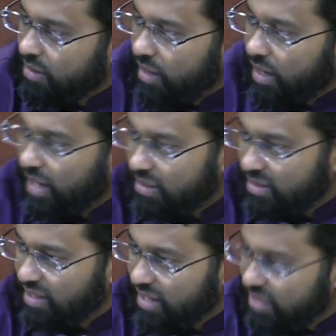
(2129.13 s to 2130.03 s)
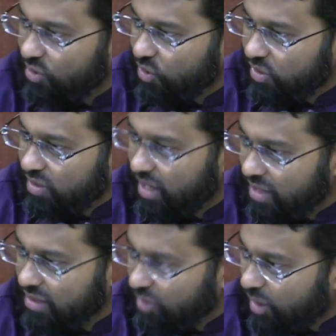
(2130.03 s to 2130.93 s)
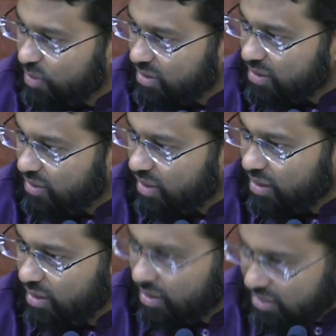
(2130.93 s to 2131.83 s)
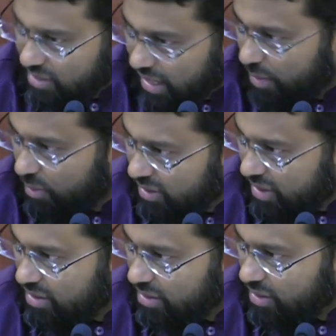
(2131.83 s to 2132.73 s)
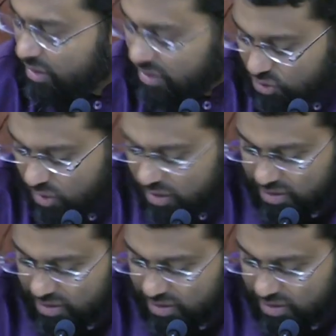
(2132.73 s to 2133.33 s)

I can't say the icing on the cake is the opposite, right? Is the camel that, or the straw that's